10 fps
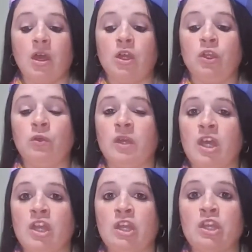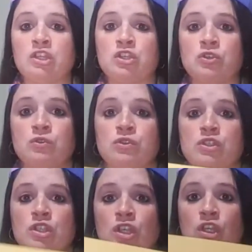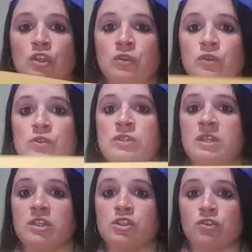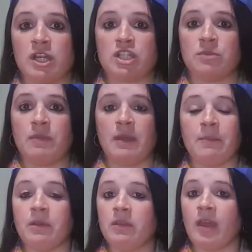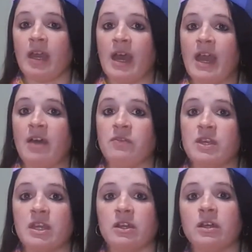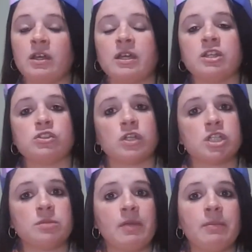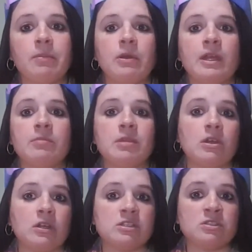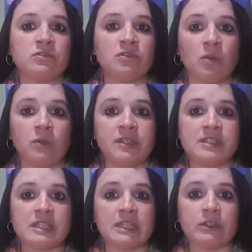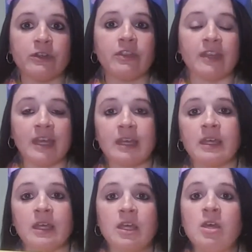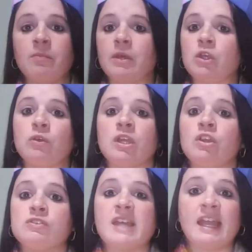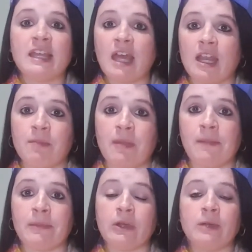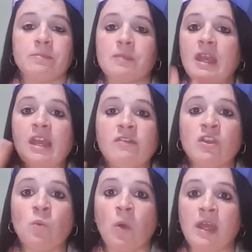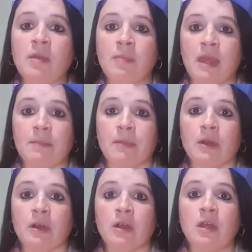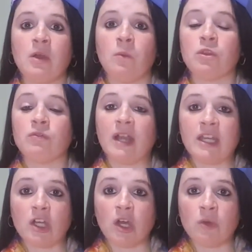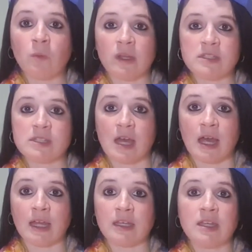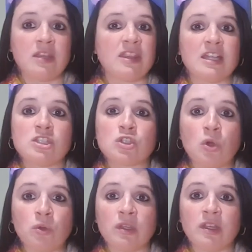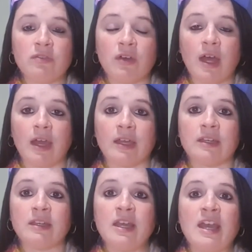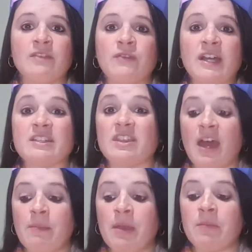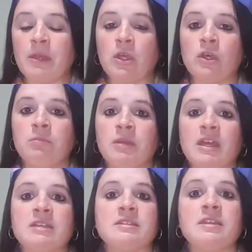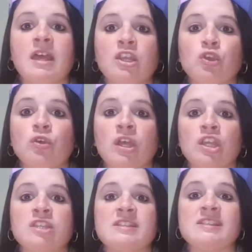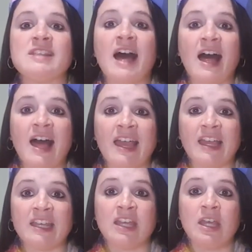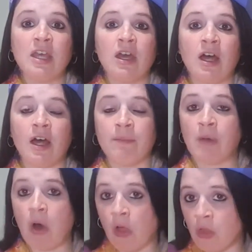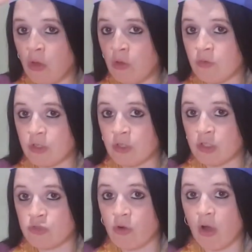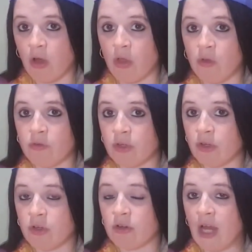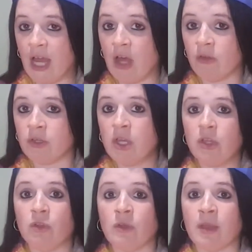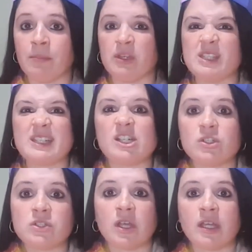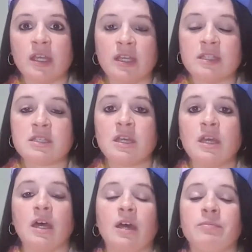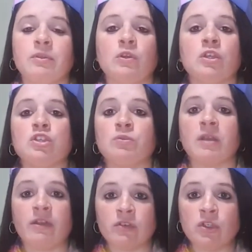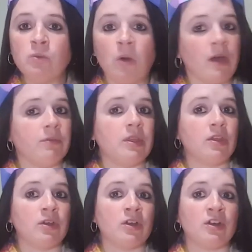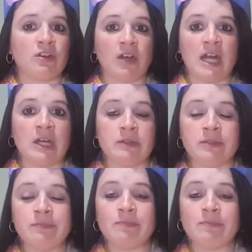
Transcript: You can choose to use construction paper like I have here. Construction paper can be hard to fold, it's a little thick, but you can use any kind of paper. Even white paper with writing on one side, that's totally fine. In fact, that might be good because then you can design all over. You can draw all over your crown. You can put stickers on it. You can do whatever you want with your crown.